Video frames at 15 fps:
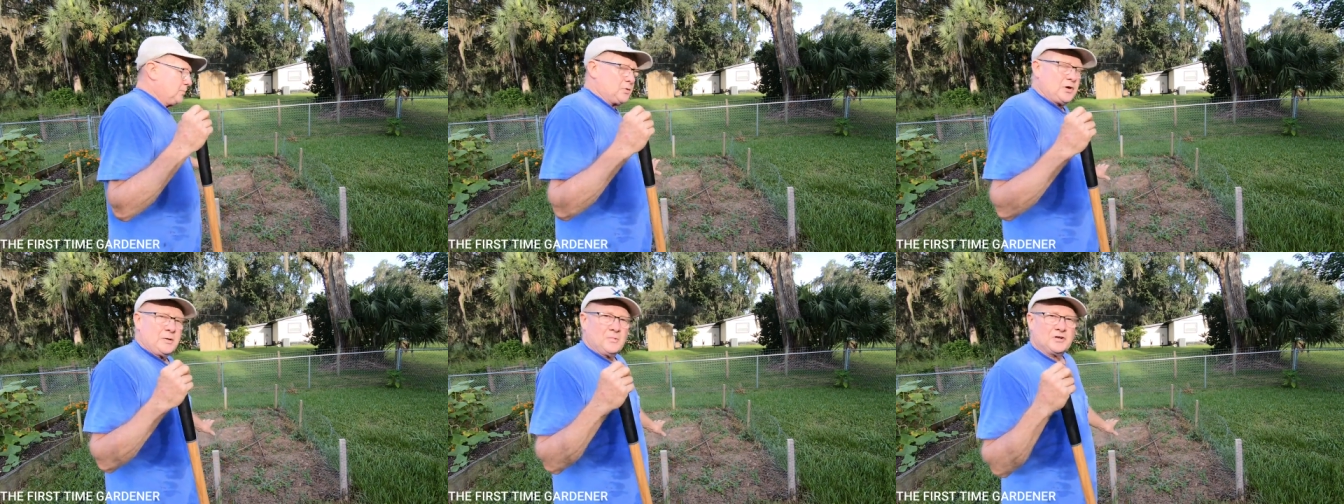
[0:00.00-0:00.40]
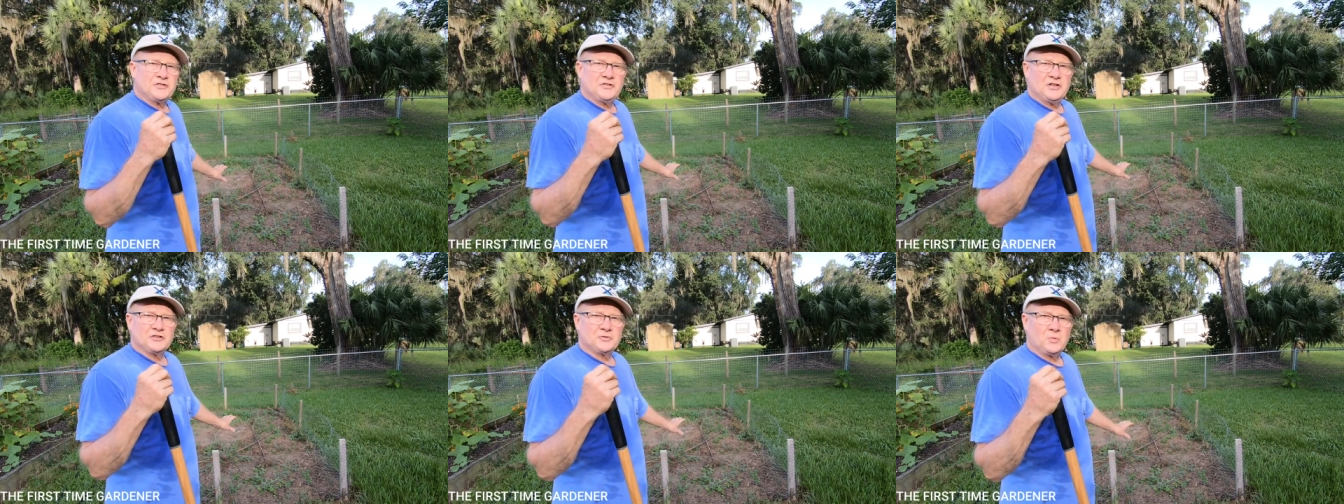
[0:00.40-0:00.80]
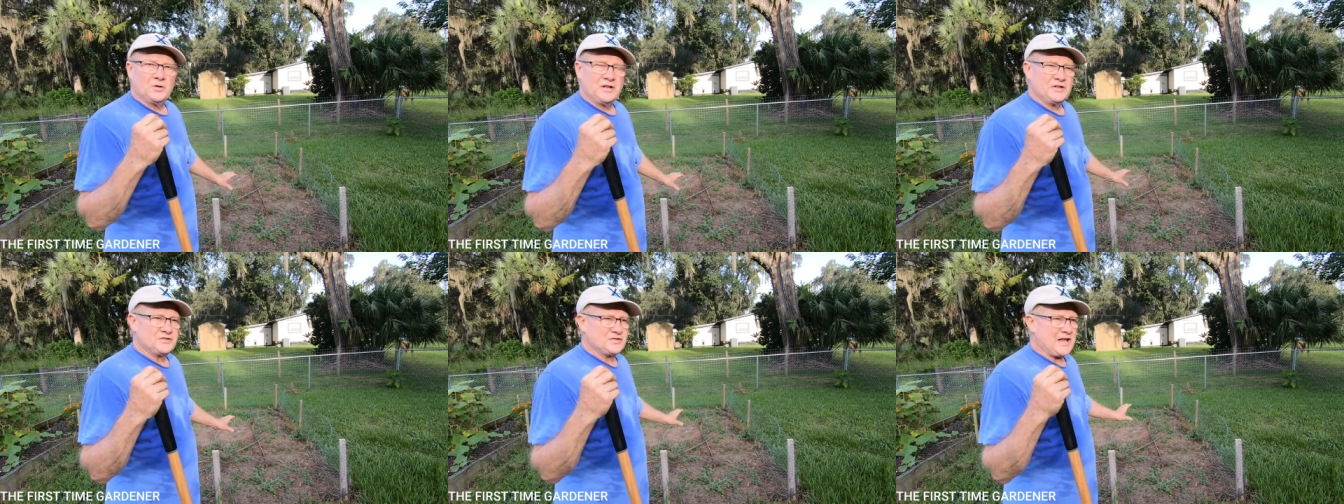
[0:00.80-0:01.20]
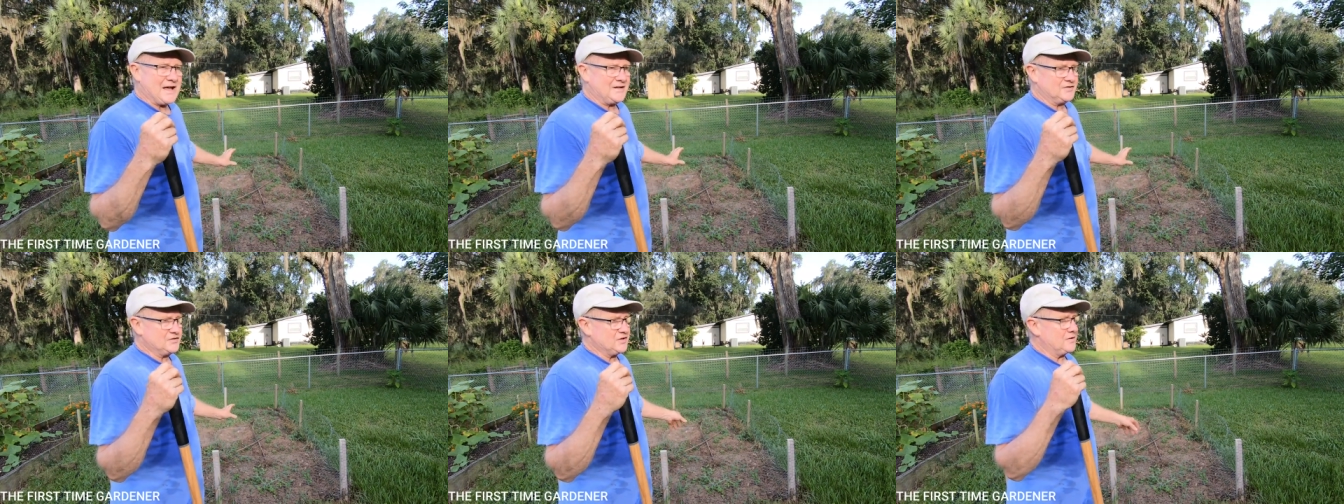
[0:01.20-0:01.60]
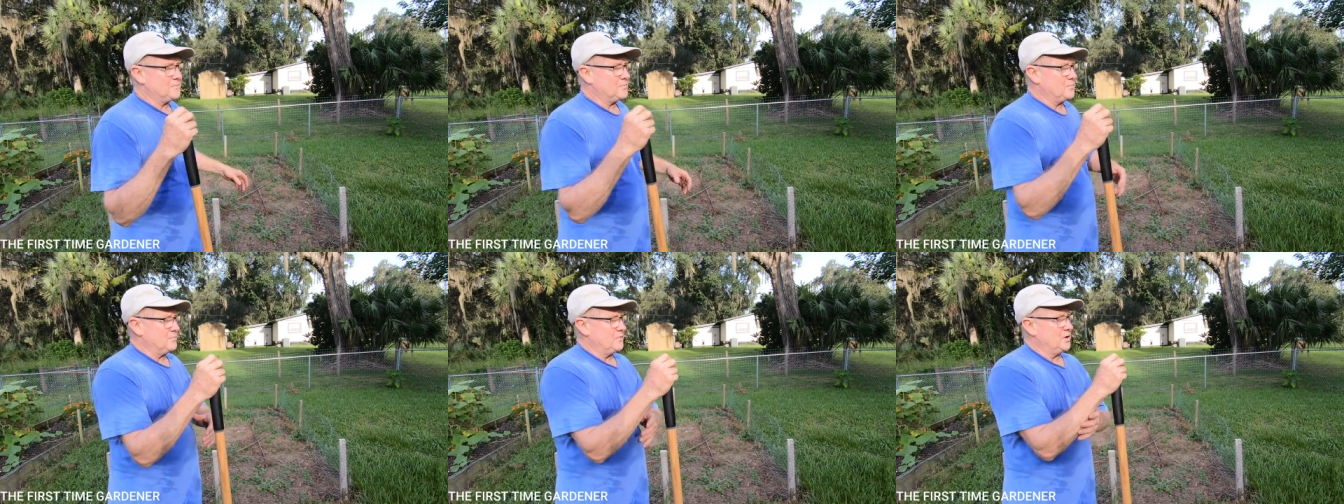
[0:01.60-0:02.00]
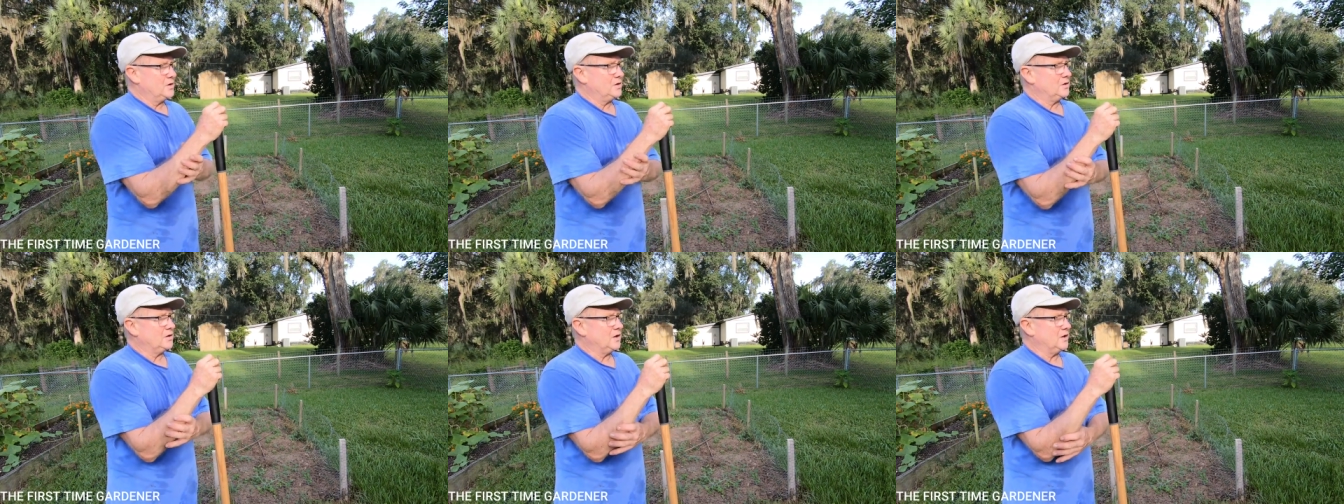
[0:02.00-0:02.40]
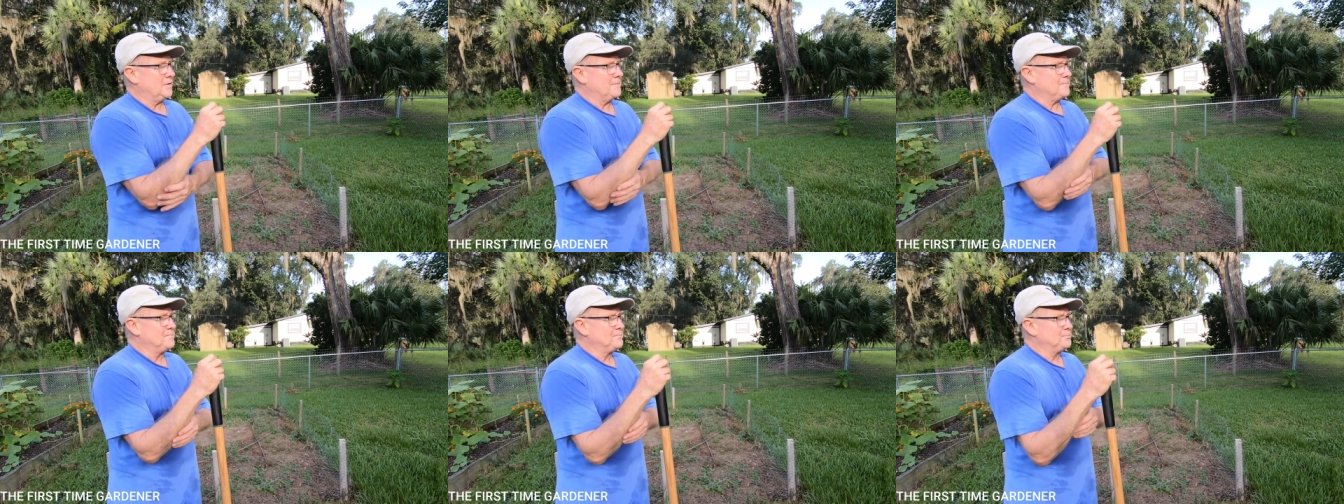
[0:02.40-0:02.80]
pretty much this one. It's had some, um,